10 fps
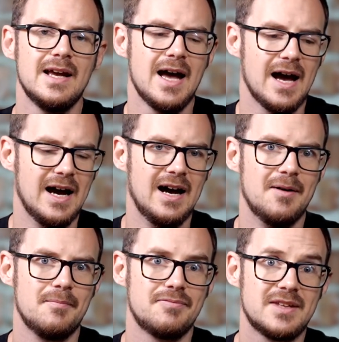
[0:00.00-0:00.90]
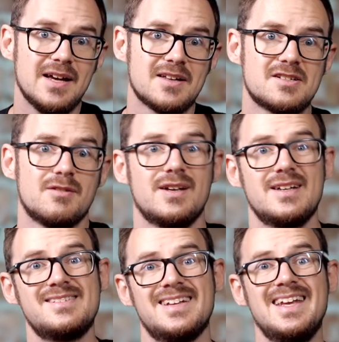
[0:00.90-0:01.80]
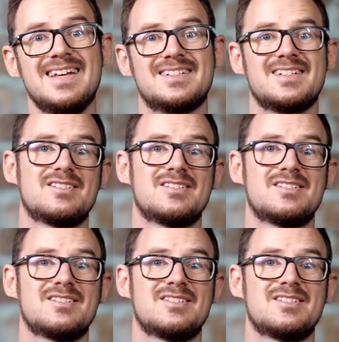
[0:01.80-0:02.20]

Yeah, so that is it.